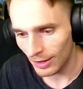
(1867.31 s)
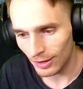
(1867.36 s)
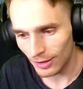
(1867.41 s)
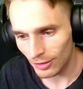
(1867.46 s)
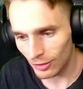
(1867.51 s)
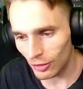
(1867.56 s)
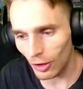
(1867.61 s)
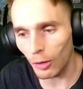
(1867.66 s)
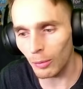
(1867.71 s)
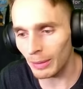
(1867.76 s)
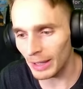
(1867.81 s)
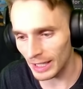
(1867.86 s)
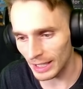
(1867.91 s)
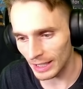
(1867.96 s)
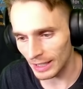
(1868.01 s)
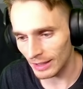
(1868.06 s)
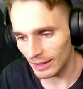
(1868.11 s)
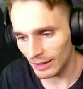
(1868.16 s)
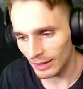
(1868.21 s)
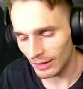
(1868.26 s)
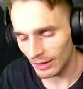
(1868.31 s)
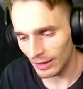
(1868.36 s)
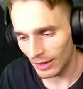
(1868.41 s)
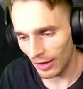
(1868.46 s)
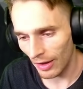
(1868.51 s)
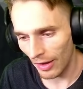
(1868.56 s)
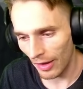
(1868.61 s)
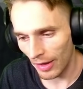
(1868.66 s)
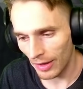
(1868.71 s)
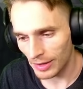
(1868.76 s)
So many. Because of
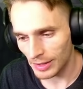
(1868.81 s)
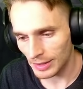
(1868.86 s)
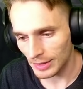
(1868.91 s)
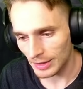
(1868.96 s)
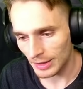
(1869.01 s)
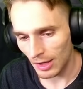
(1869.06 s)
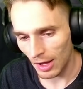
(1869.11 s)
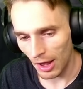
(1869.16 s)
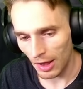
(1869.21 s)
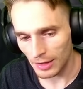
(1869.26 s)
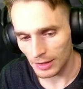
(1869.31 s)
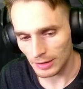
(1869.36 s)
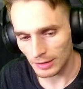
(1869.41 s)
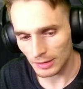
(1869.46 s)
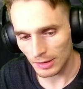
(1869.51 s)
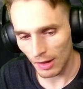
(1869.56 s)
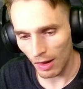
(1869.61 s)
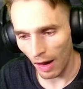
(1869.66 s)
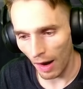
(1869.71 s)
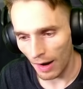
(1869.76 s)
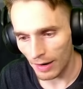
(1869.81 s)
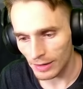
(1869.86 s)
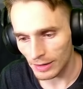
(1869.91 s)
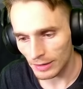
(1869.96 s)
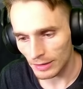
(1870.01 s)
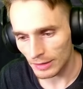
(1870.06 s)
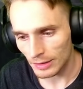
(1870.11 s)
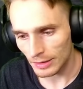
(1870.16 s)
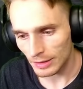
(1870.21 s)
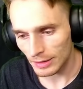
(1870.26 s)
me, usually if you wasn't here right now, I'd
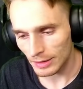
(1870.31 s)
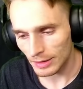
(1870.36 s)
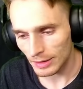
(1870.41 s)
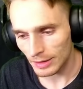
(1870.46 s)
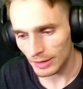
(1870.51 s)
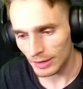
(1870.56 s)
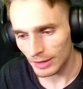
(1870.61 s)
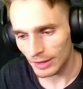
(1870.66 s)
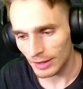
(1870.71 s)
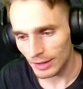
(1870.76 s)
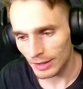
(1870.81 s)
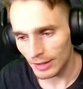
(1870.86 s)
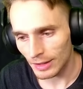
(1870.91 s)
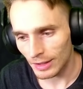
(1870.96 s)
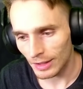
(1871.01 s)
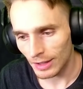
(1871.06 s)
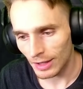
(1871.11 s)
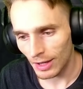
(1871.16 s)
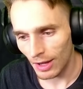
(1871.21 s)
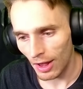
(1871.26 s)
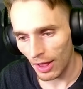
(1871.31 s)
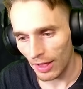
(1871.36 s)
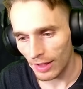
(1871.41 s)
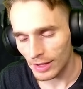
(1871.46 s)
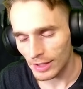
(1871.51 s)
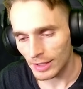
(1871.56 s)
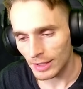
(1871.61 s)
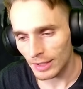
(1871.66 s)
have standing forfeit,